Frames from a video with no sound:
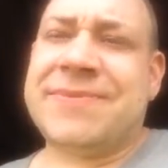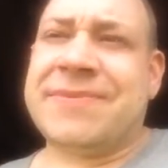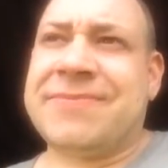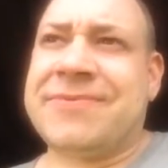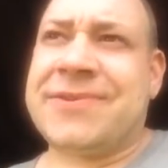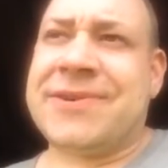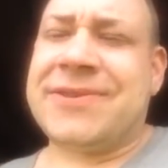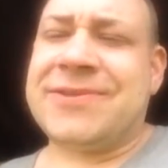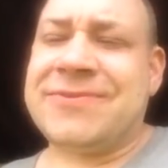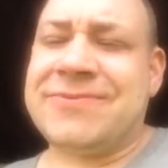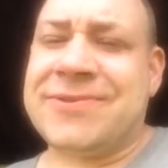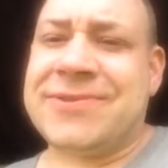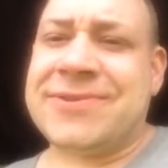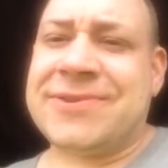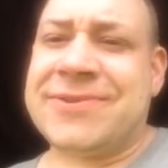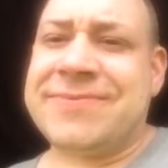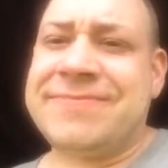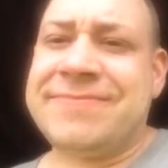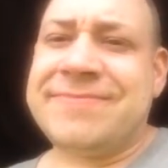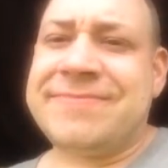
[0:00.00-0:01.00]
from around the
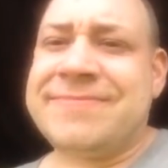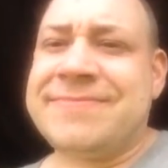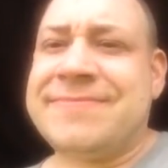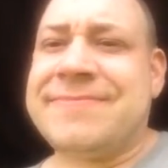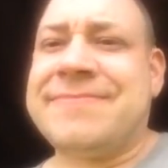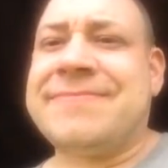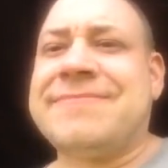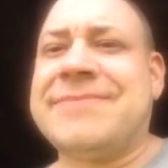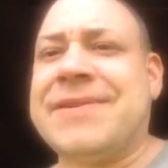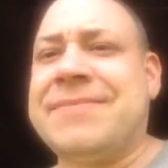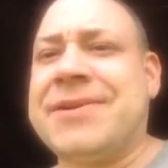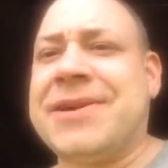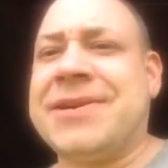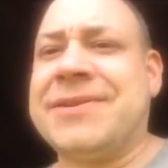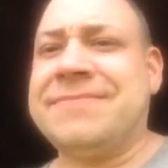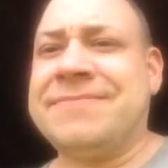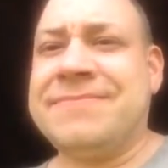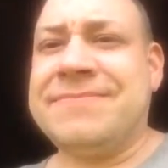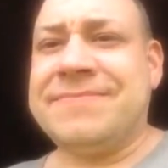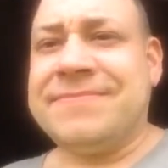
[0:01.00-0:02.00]
world. Bye
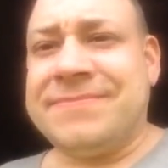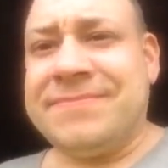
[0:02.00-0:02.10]
bye.